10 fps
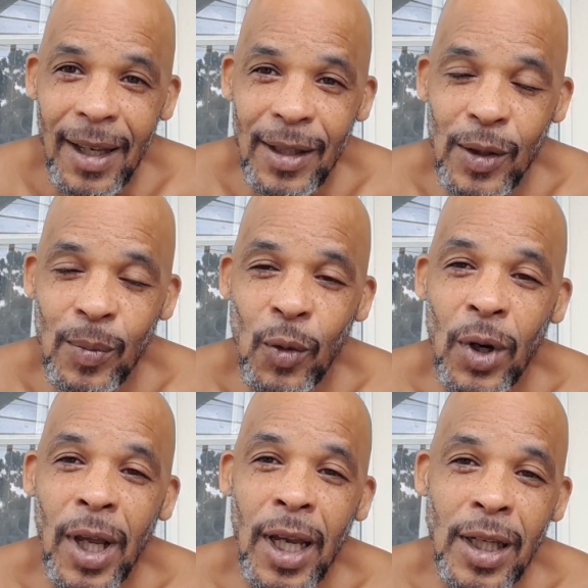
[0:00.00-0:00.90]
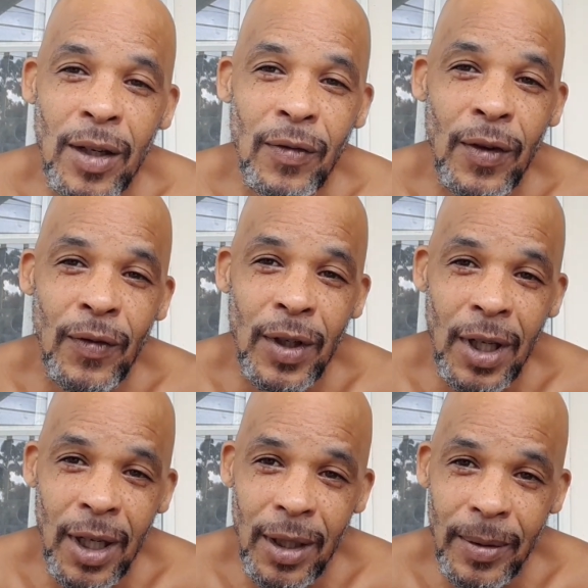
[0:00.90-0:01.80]
She was born in
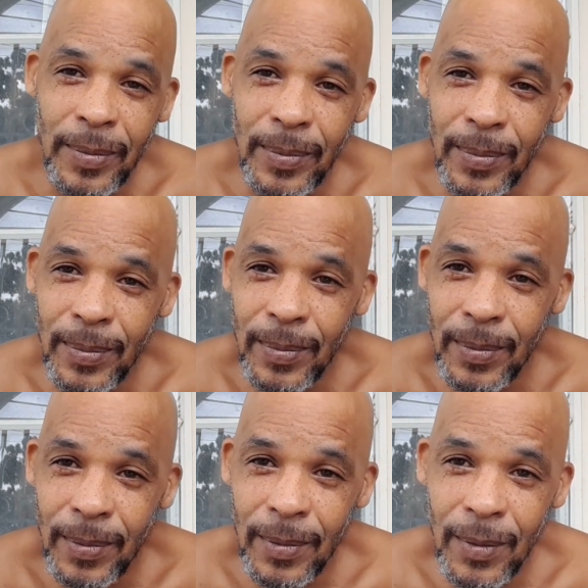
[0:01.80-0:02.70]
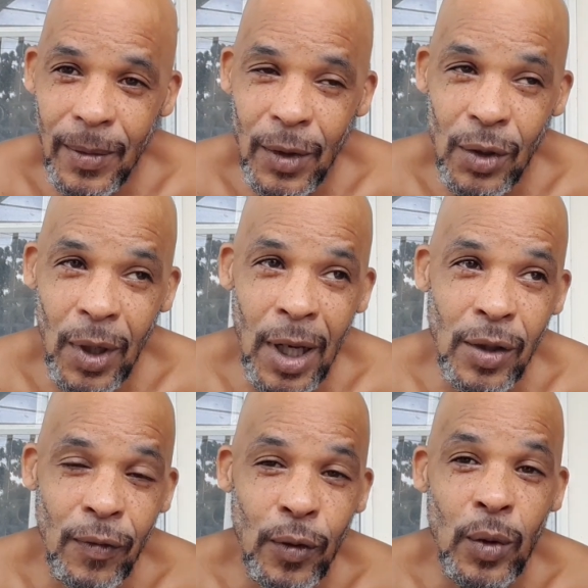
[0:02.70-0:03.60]
1858. So that
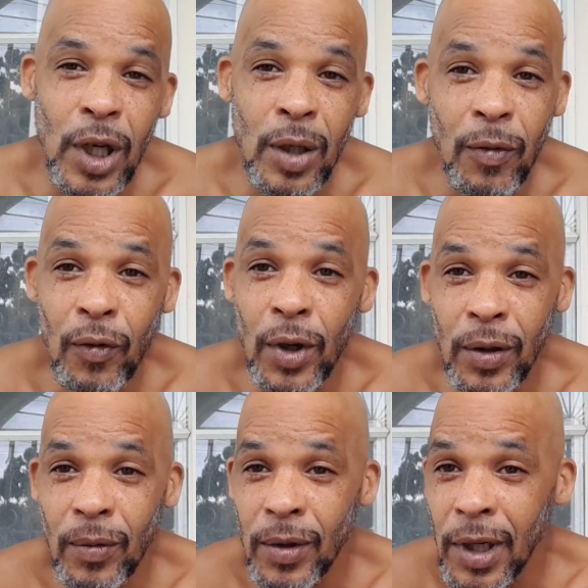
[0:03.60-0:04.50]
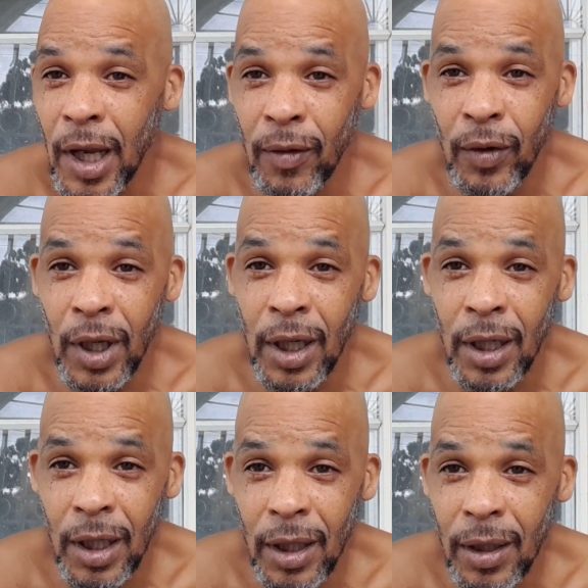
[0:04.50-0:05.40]
was a few years before slavery
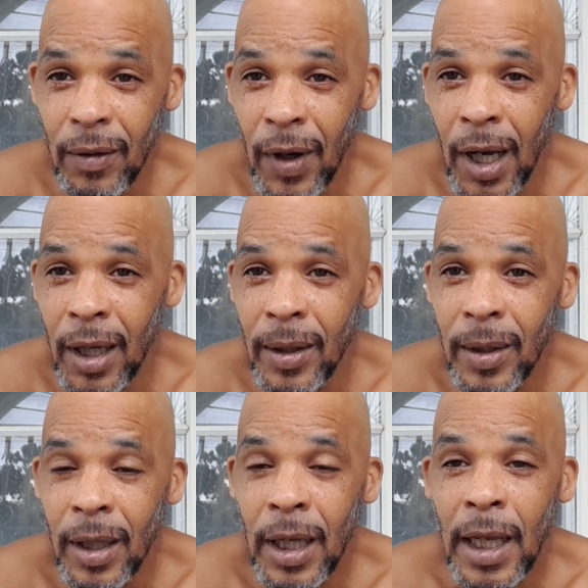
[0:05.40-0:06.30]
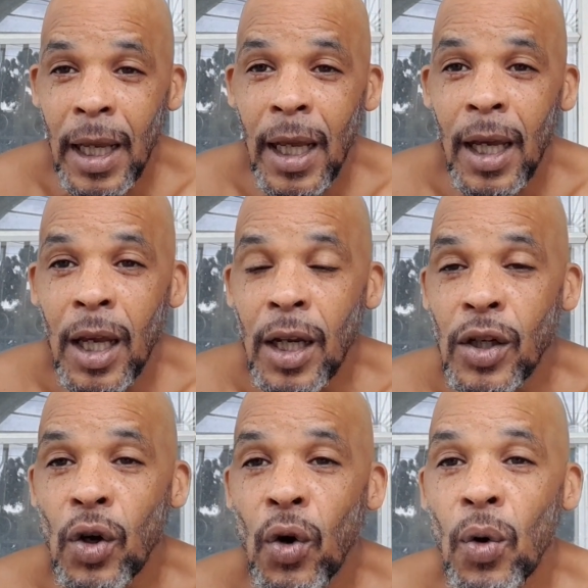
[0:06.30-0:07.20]
ended, right?
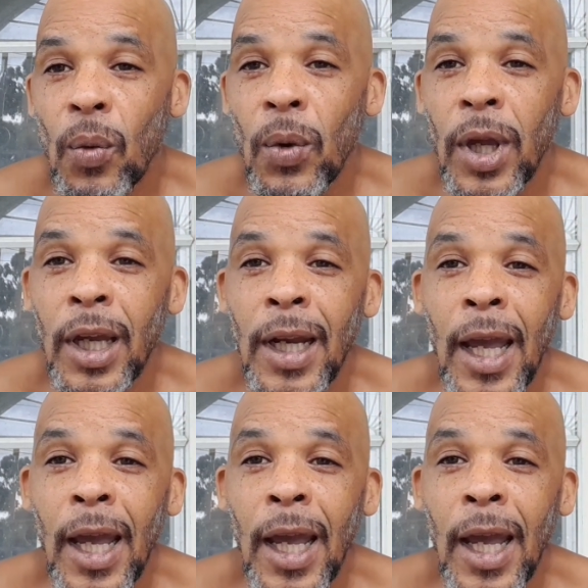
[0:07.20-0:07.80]
So in